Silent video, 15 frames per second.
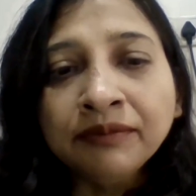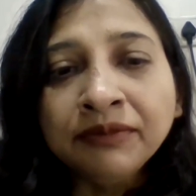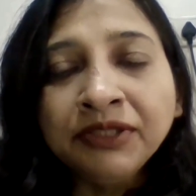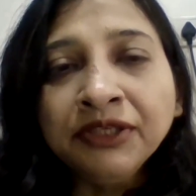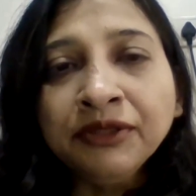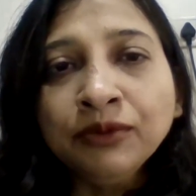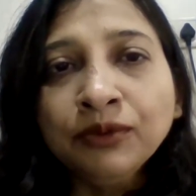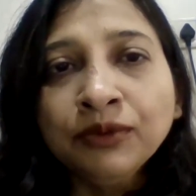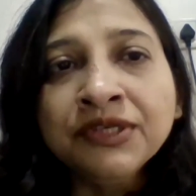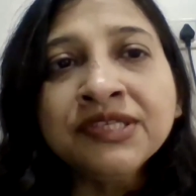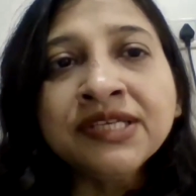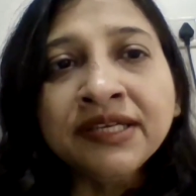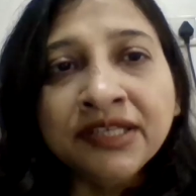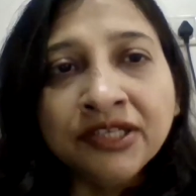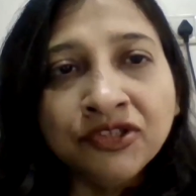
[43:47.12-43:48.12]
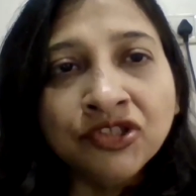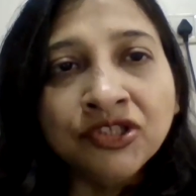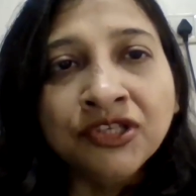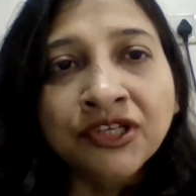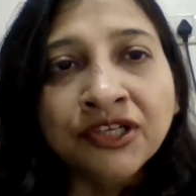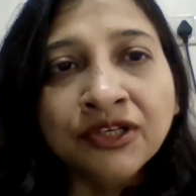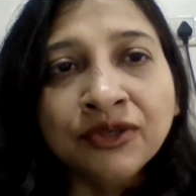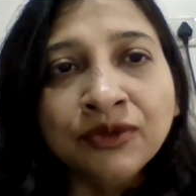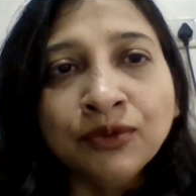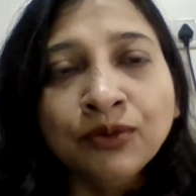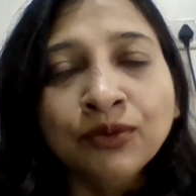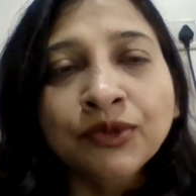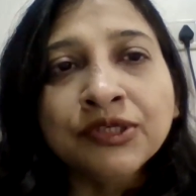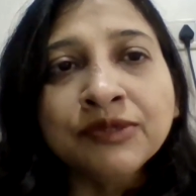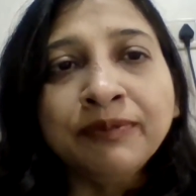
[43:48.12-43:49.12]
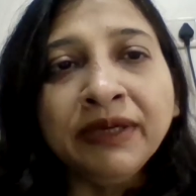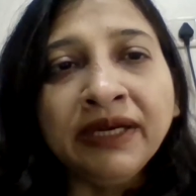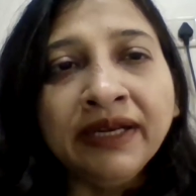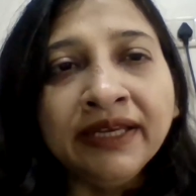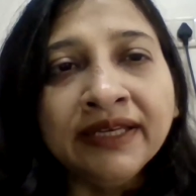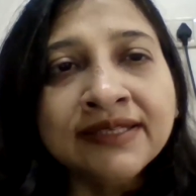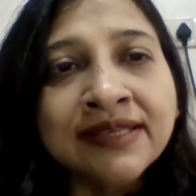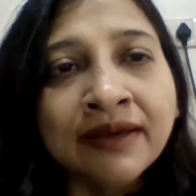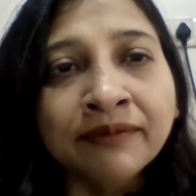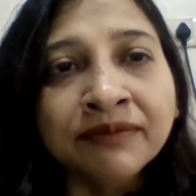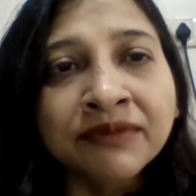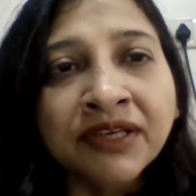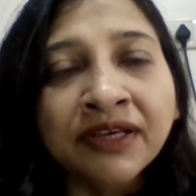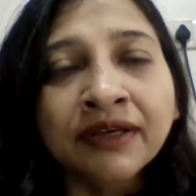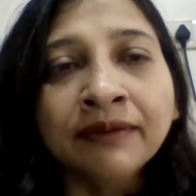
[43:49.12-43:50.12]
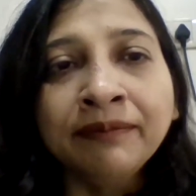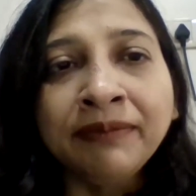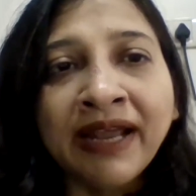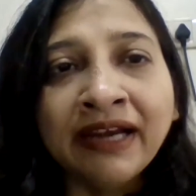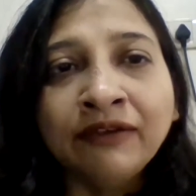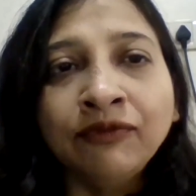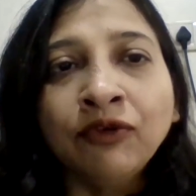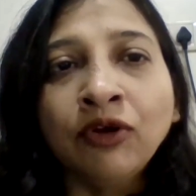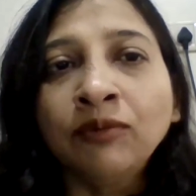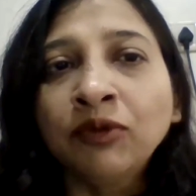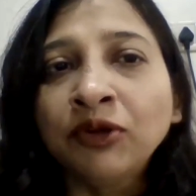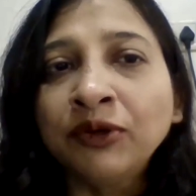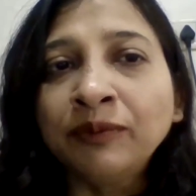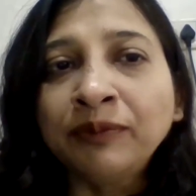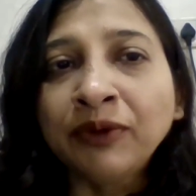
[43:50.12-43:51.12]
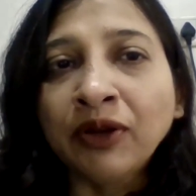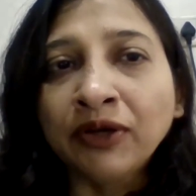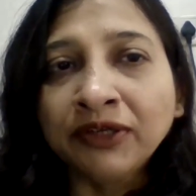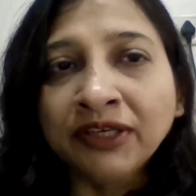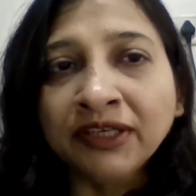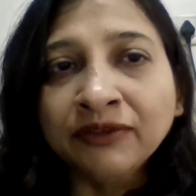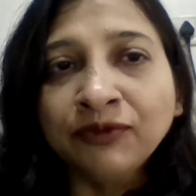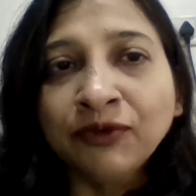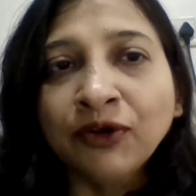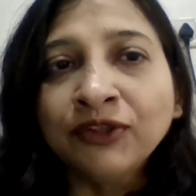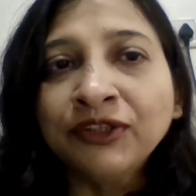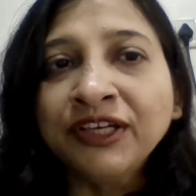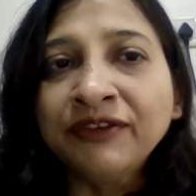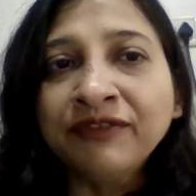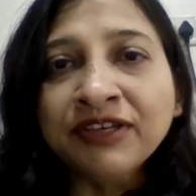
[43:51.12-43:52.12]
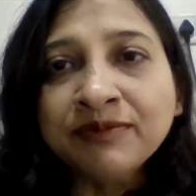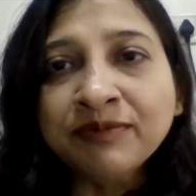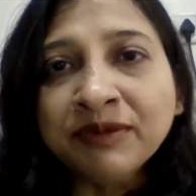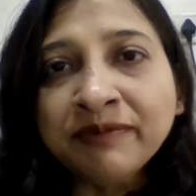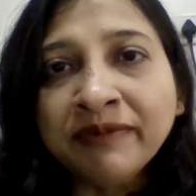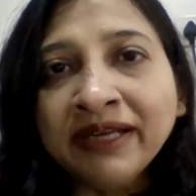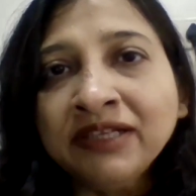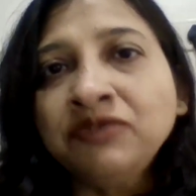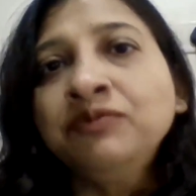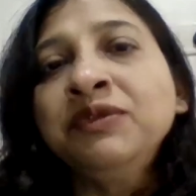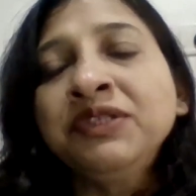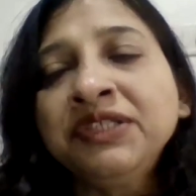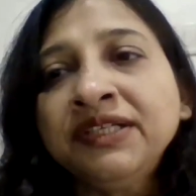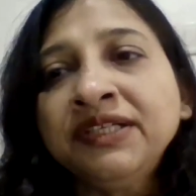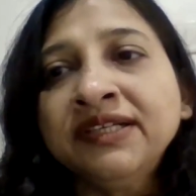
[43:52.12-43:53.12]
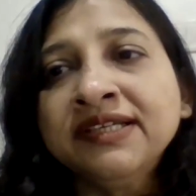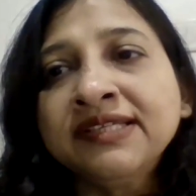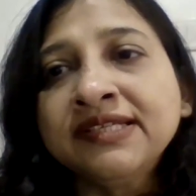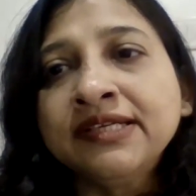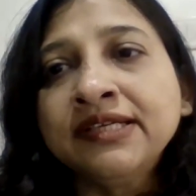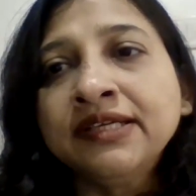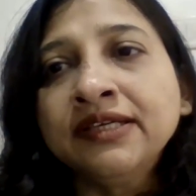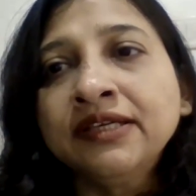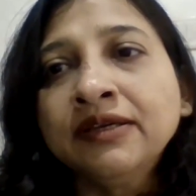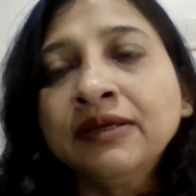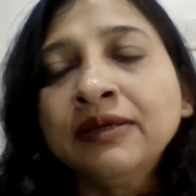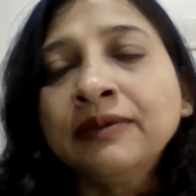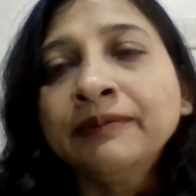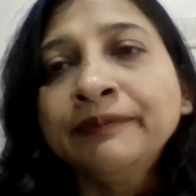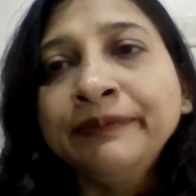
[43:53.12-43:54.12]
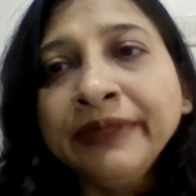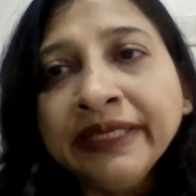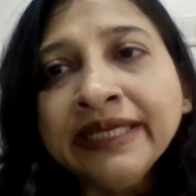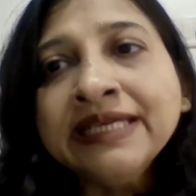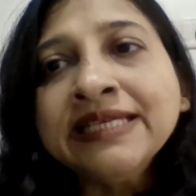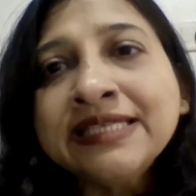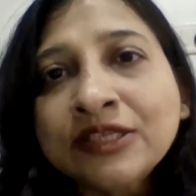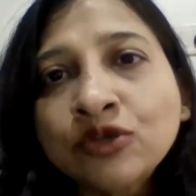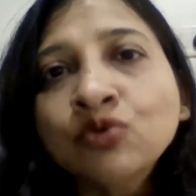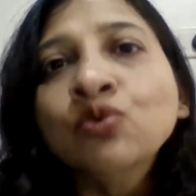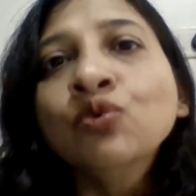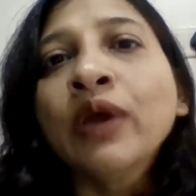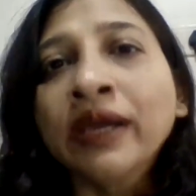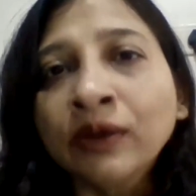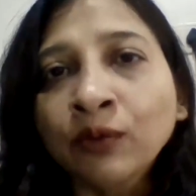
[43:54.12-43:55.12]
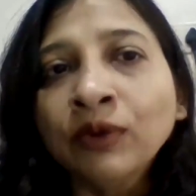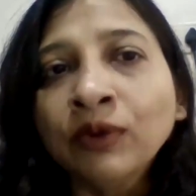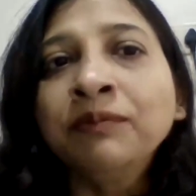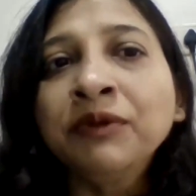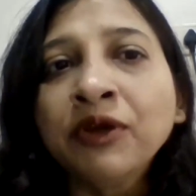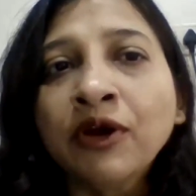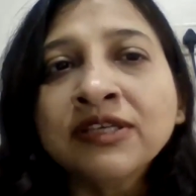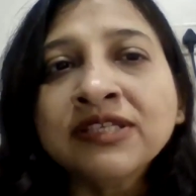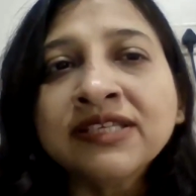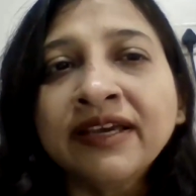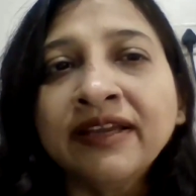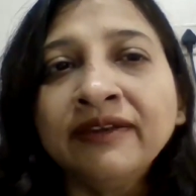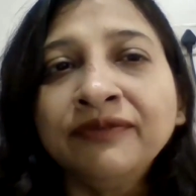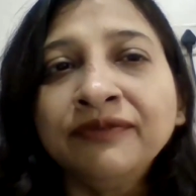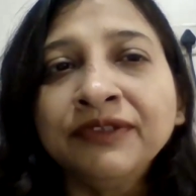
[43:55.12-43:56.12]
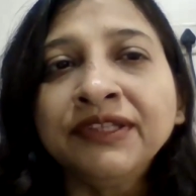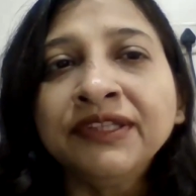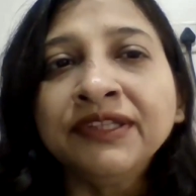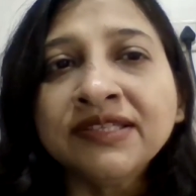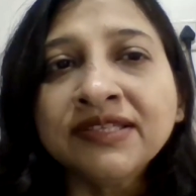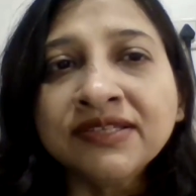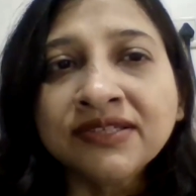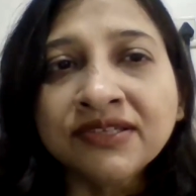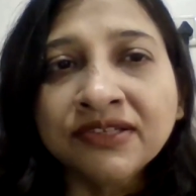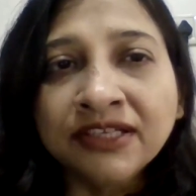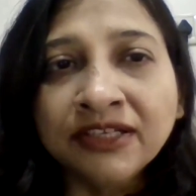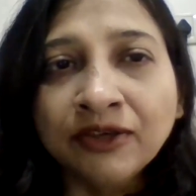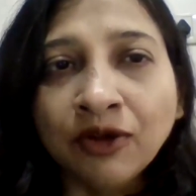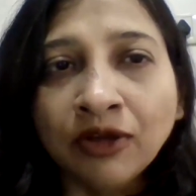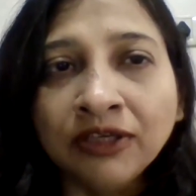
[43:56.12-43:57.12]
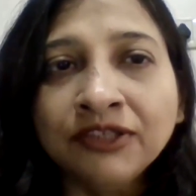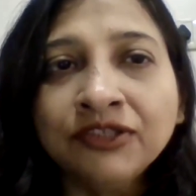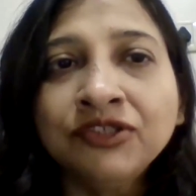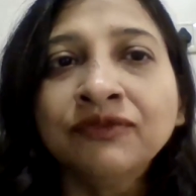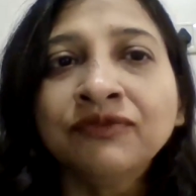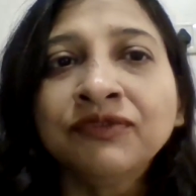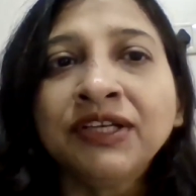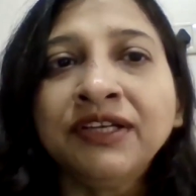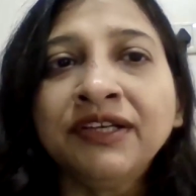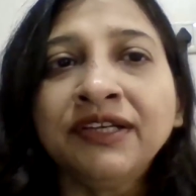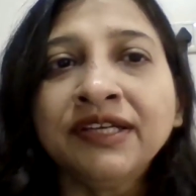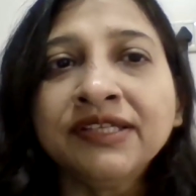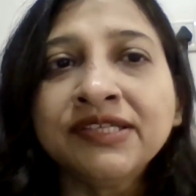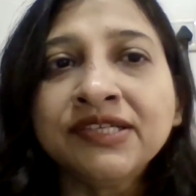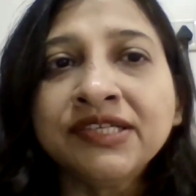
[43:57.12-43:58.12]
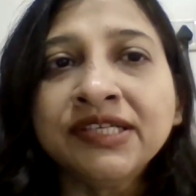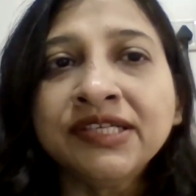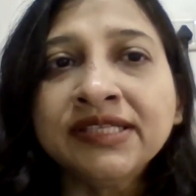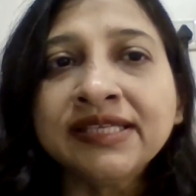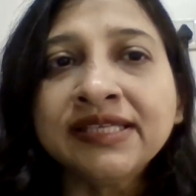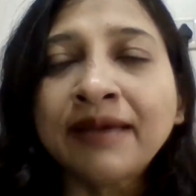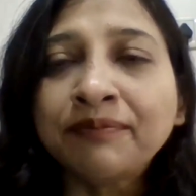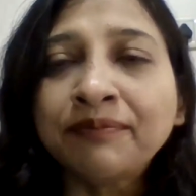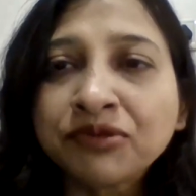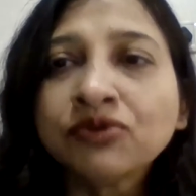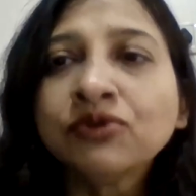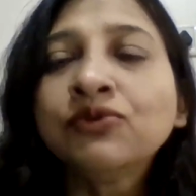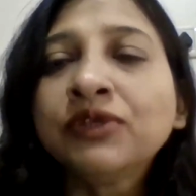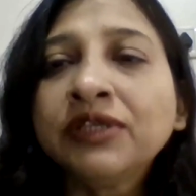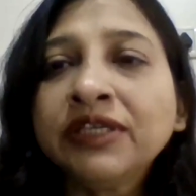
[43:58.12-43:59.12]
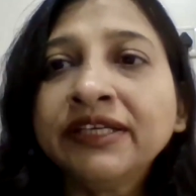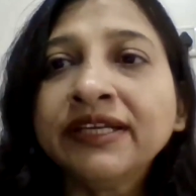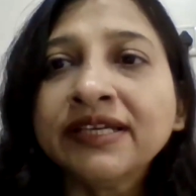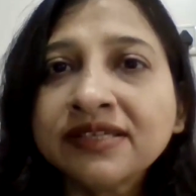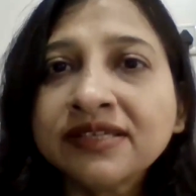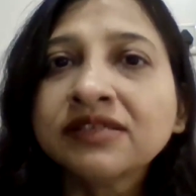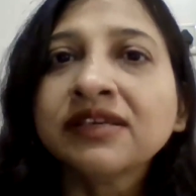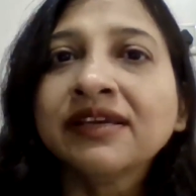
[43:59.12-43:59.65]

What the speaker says: somebody who is an engineer who is building something, a platform or a product for the investment management industry, please do equip yourself with necessary knowledge of the industry. It's absolutely